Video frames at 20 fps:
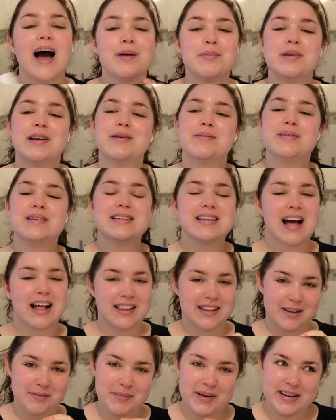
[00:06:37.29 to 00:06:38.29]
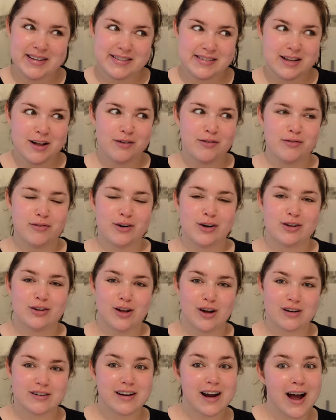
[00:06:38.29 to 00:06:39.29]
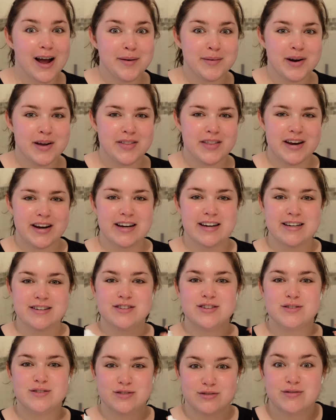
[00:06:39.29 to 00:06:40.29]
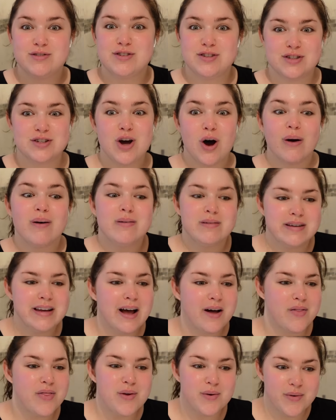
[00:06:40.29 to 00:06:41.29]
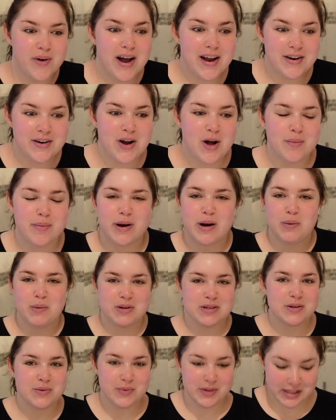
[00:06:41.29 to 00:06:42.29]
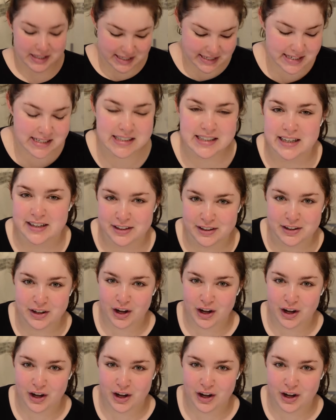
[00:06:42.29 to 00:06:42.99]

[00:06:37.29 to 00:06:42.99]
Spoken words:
I mean, I've been telling myself for a long time now that I need to tone down the retinol, but I wasn't willing to let it